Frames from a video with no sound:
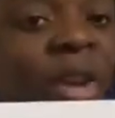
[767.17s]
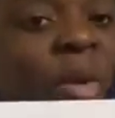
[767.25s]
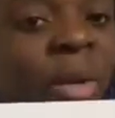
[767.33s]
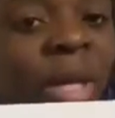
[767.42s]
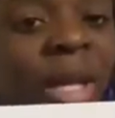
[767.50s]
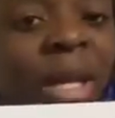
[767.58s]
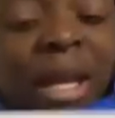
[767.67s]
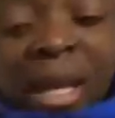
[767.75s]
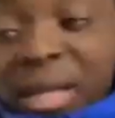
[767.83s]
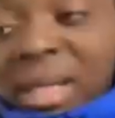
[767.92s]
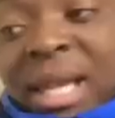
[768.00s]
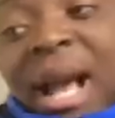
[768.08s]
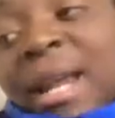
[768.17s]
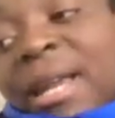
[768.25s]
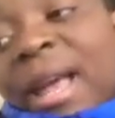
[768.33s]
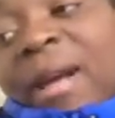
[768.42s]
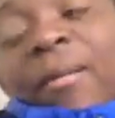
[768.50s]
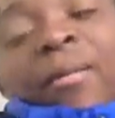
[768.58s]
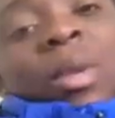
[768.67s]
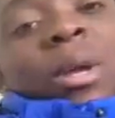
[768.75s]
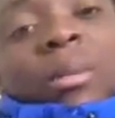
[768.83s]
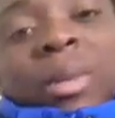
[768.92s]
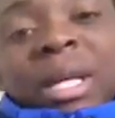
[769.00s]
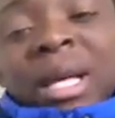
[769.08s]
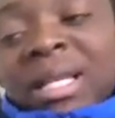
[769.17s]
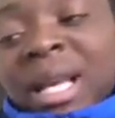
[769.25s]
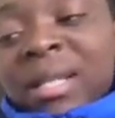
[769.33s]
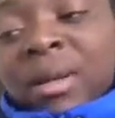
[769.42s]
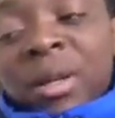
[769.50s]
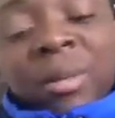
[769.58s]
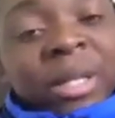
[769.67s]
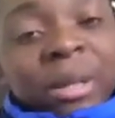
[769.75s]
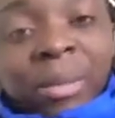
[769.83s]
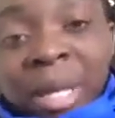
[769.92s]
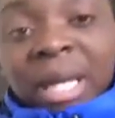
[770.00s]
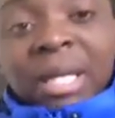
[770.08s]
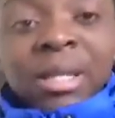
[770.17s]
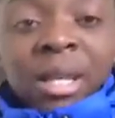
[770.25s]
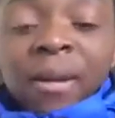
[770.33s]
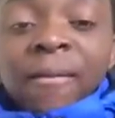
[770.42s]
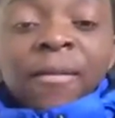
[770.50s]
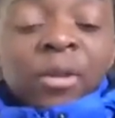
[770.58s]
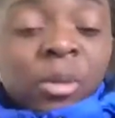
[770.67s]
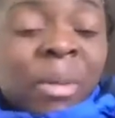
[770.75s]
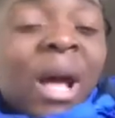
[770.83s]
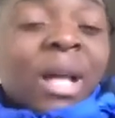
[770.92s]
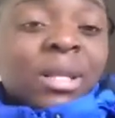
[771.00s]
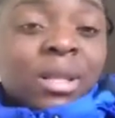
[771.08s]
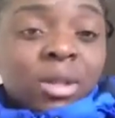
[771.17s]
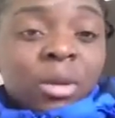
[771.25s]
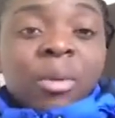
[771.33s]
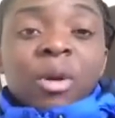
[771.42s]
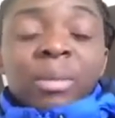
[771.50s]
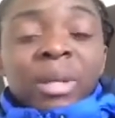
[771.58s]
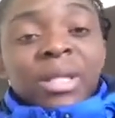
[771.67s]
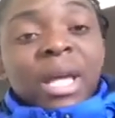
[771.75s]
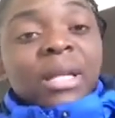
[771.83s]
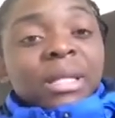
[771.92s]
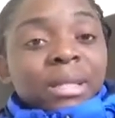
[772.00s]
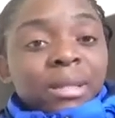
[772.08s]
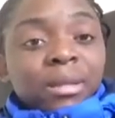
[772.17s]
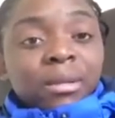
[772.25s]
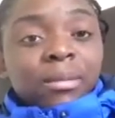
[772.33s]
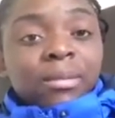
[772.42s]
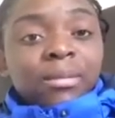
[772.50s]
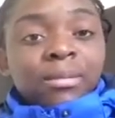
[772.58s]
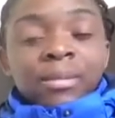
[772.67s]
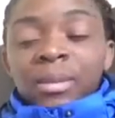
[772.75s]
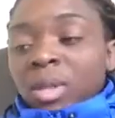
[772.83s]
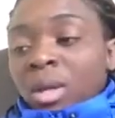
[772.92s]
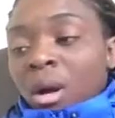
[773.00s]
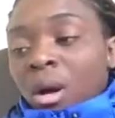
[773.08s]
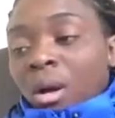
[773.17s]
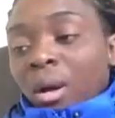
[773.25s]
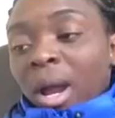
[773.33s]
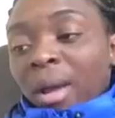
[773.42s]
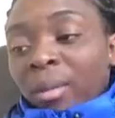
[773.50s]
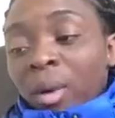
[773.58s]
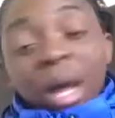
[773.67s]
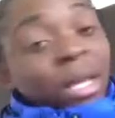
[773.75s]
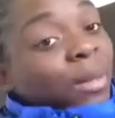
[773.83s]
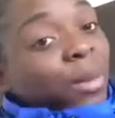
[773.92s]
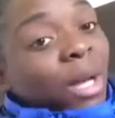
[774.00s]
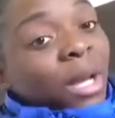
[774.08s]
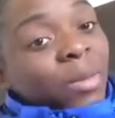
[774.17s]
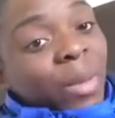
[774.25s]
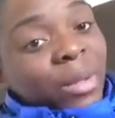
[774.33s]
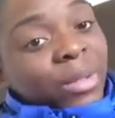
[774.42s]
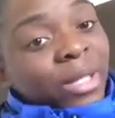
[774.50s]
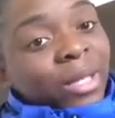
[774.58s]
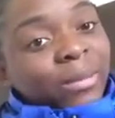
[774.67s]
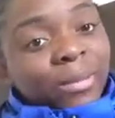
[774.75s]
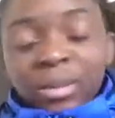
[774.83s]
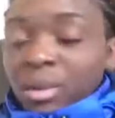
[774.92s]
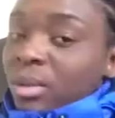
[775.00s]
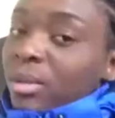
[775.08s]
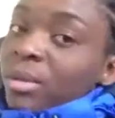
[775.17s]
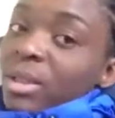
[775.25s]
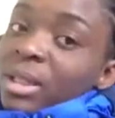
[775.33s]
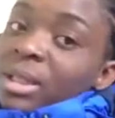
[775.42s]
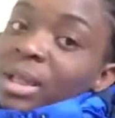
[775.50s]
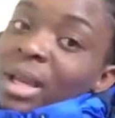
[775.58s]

of knowing it inside and out because that's going to be the biggest thing for you passing your permit test. All right, well, I'll keep you guys posted. See